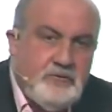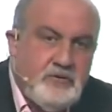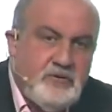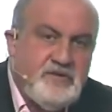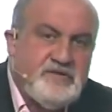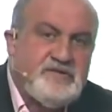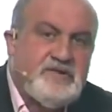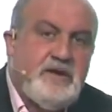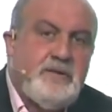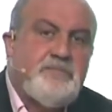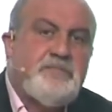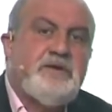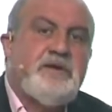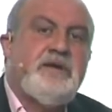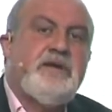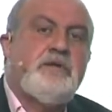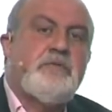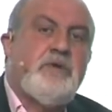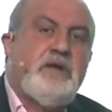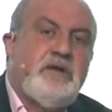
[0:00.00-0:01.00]
to accept
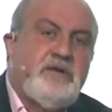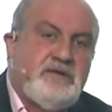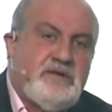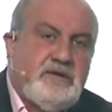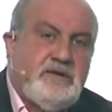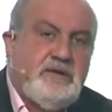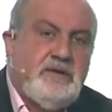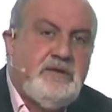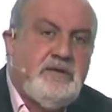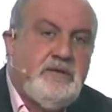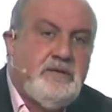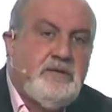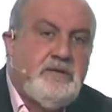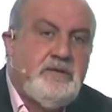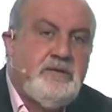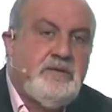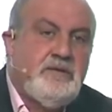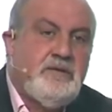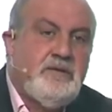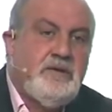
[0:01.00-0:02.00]
inequality
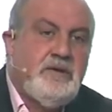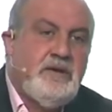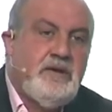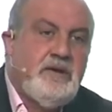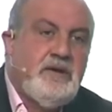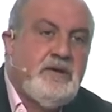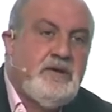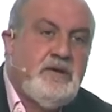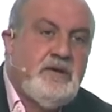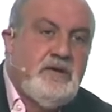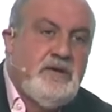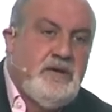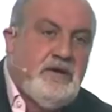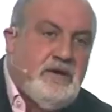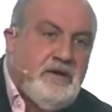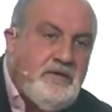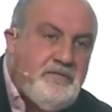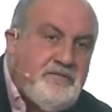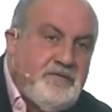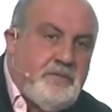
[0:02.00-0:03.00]

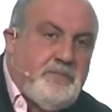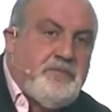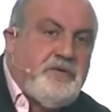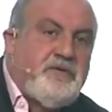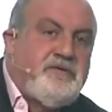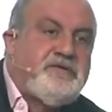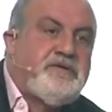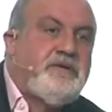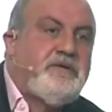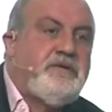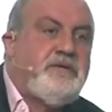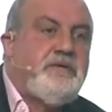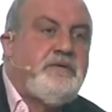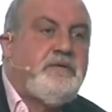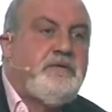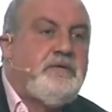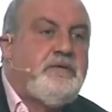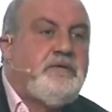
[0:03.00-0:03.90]
if the person